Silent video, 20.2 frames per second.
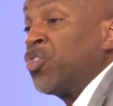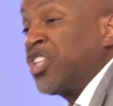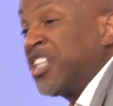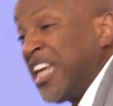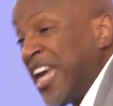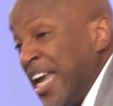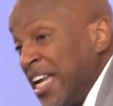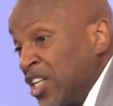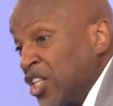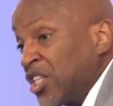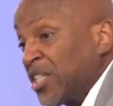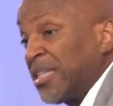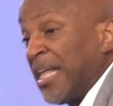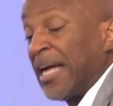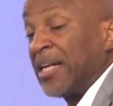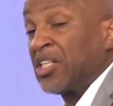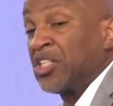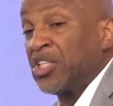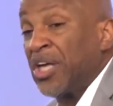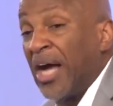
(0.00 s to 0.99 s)
teach
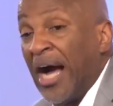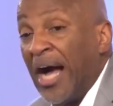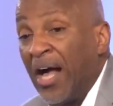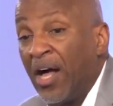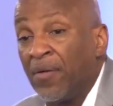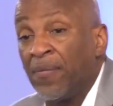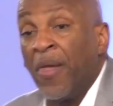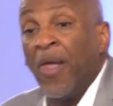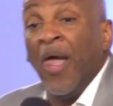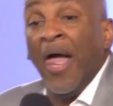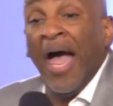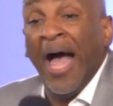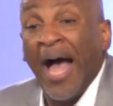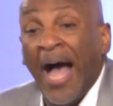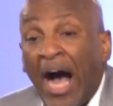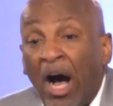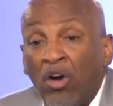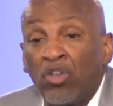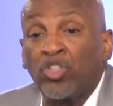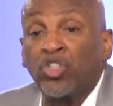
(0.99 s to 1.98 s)
that child
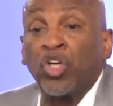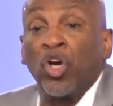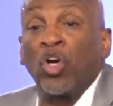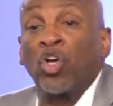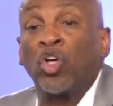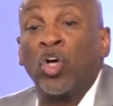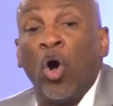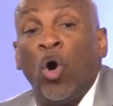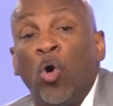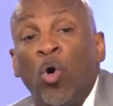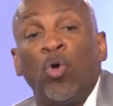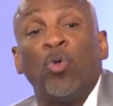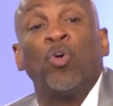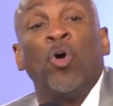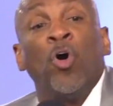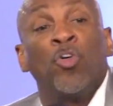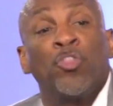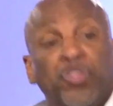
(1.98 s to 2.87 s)
how to go